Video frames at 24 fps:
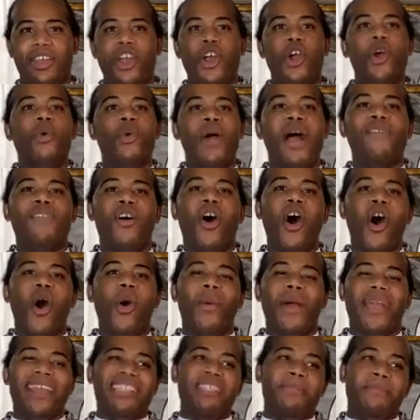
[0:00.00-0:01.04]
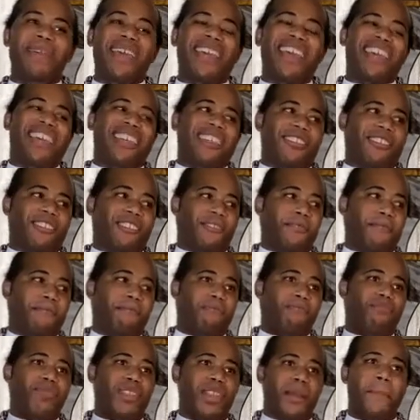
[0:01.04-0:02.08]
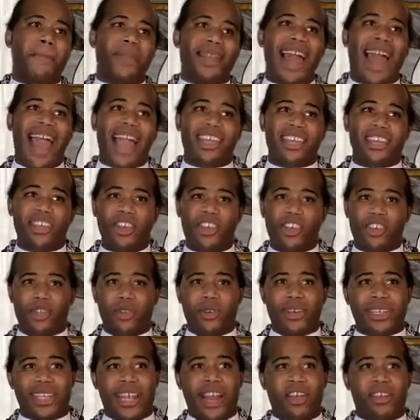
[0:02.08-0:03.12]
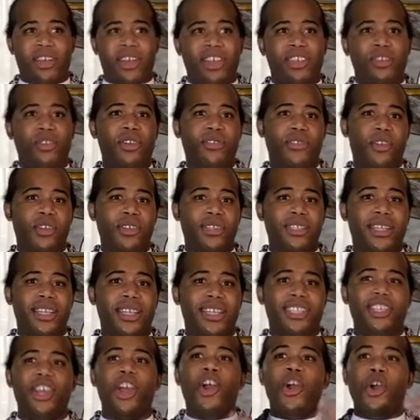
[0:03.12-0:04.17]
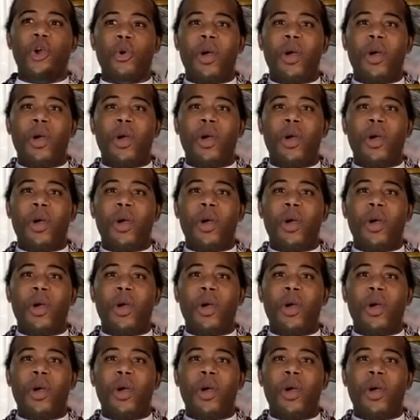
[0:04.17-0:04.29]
who have always been Black Unitarian Universalists,